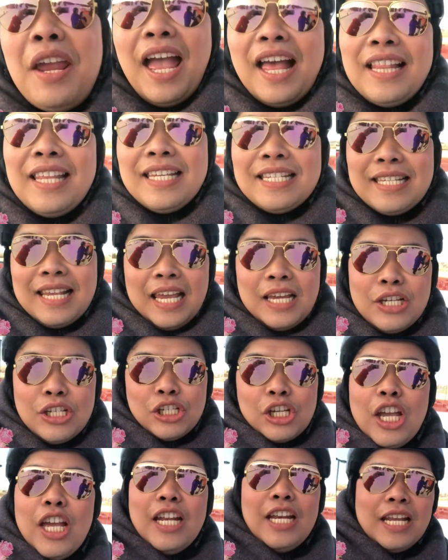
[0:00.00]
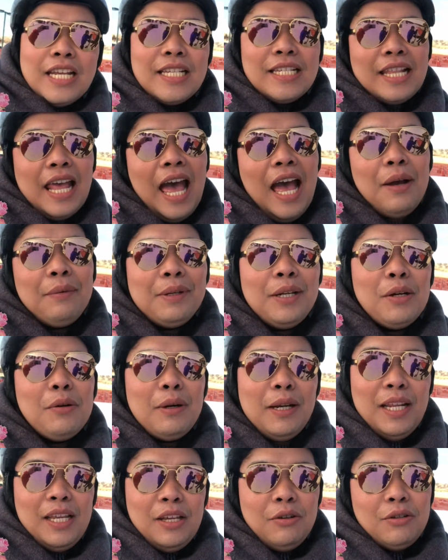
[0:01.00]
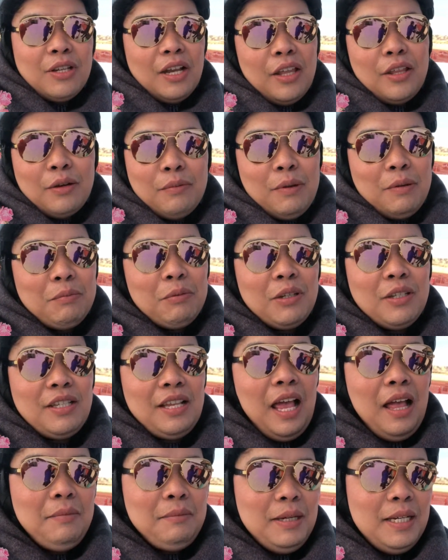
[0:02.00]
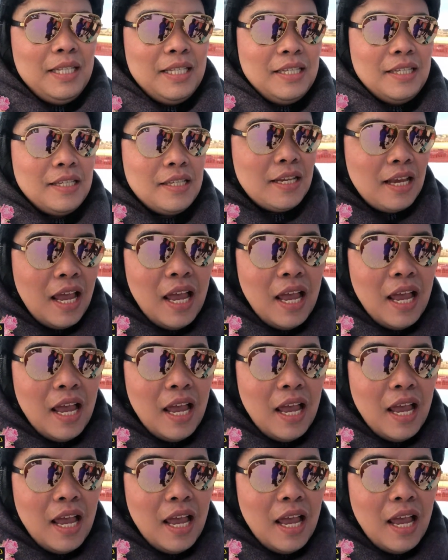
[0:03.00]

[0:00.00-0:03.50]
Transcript: realization is that we don't want to use other people's helmets.